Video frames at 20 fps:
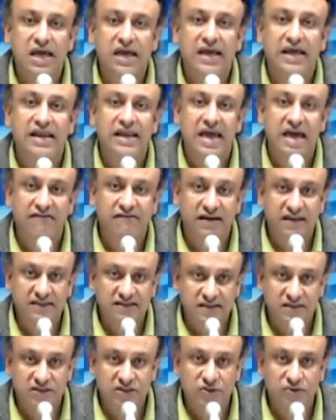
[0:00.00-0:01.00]
can have
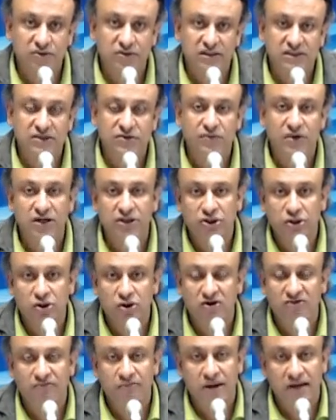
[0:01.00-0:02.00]
access to this treasure
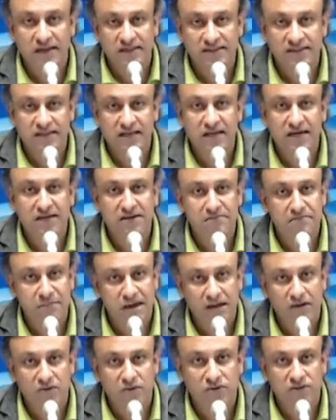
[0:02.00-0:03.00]
of Pakistani
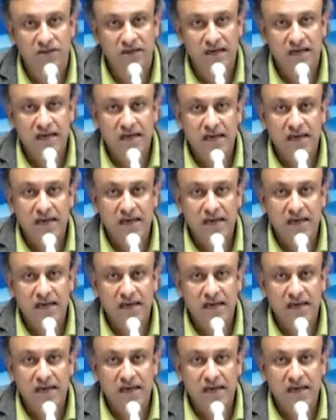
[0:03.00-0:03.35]
mangoes.